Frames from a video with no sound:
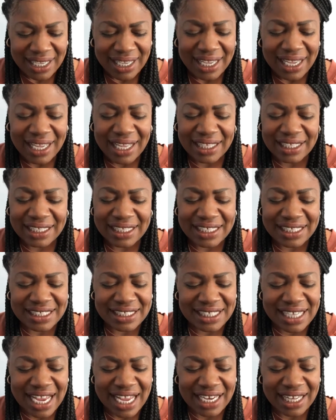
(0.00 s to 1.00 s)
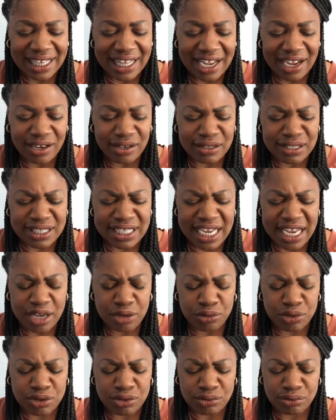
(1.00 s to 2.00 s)
Ellie decided that her day
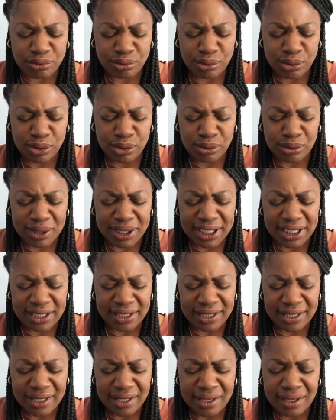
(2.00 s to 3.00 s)
was ruined.